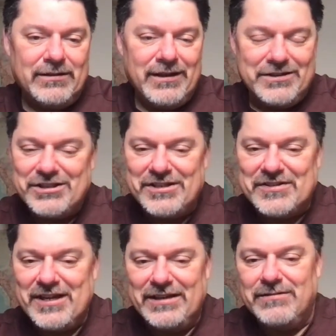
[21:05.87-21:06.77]
And she
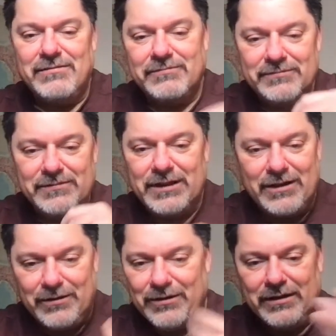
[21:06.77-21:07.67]
said, you
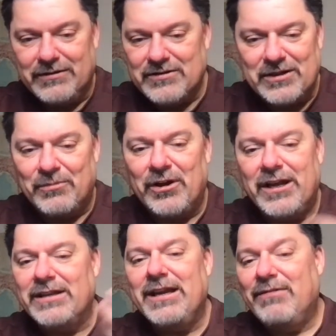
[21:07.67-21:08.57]
know, that someone
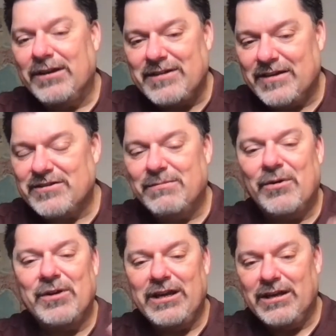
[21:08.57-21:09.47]
had given a
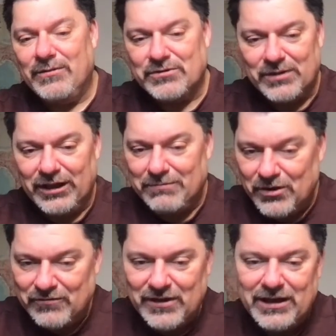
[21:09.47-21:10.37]
testimony, and it was really
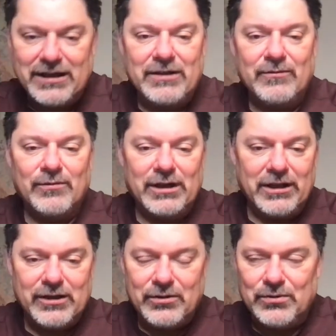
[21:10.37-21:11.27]
moving and
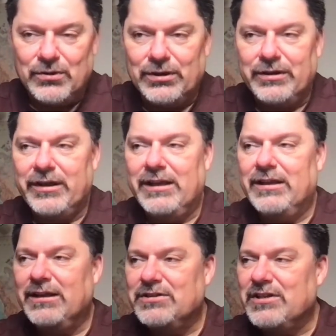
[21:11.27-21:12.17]
really cool.
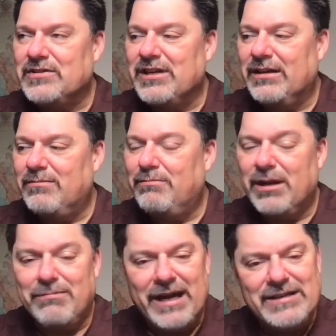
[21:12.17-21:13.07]
And then she said,
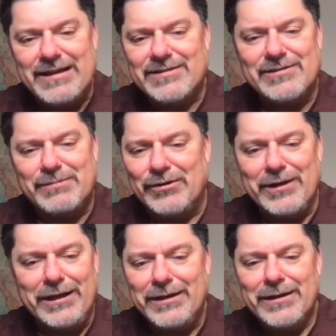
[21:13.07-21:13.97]
but my
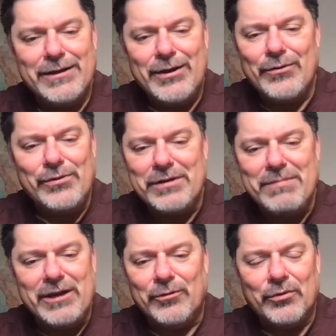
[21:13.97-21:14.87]
testimony would
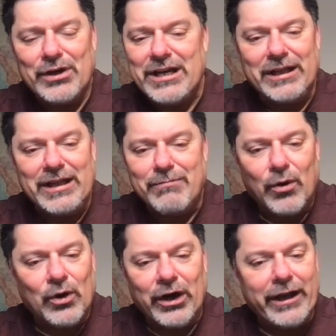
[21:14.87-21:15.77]
be really
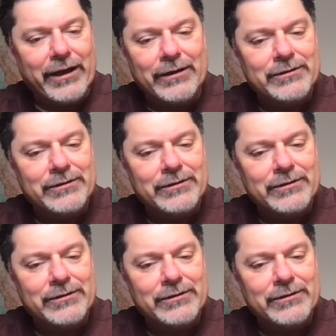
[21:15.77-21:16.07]
boring.